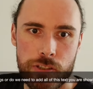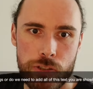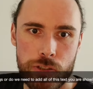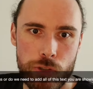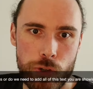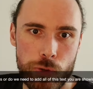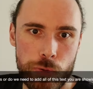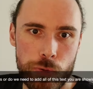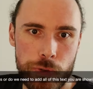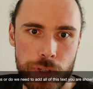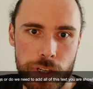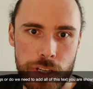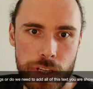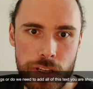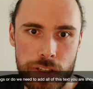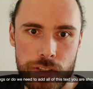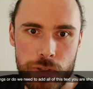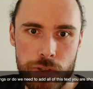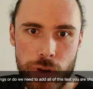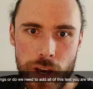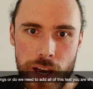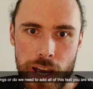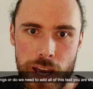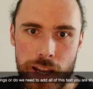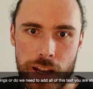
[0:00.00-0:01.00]
Do we need
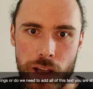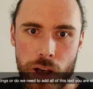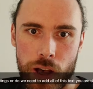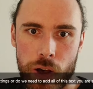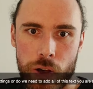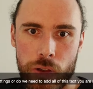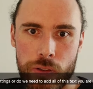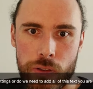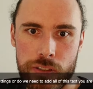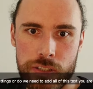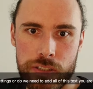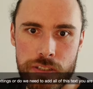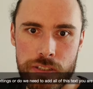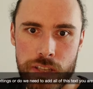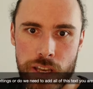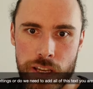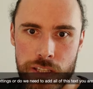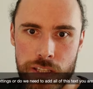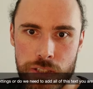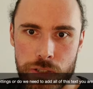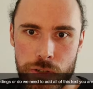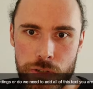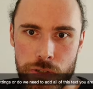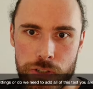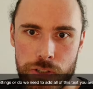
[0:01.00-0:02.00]
to add all this
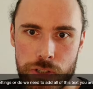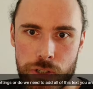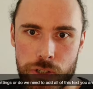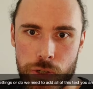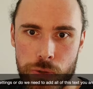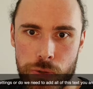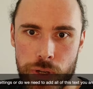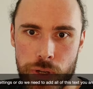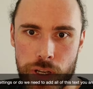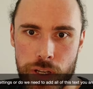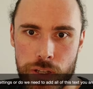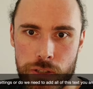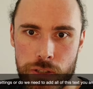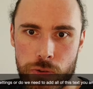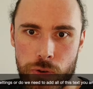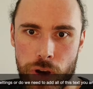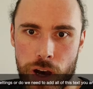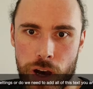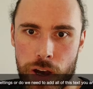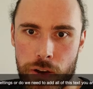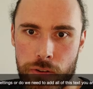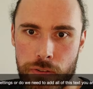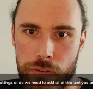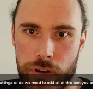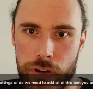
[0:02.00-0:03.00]
text you're showing to
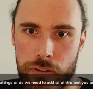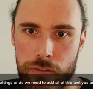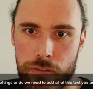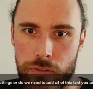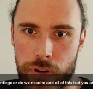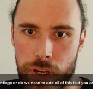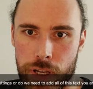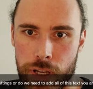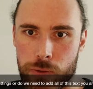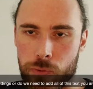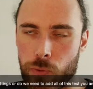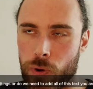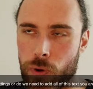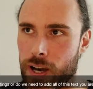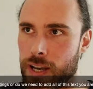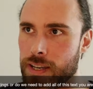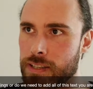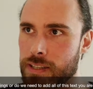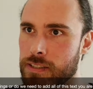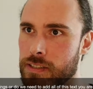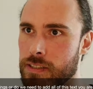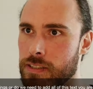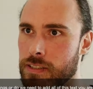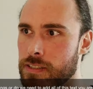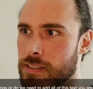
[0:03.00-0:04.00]
our
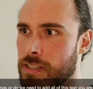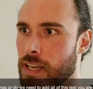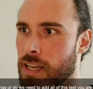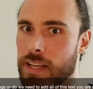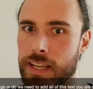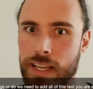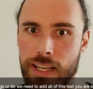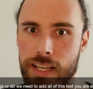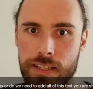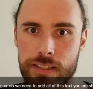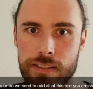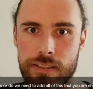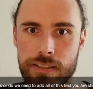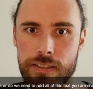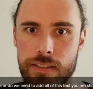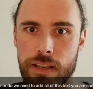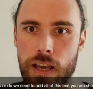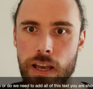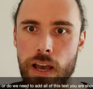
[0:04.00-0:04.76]
Readwise settings?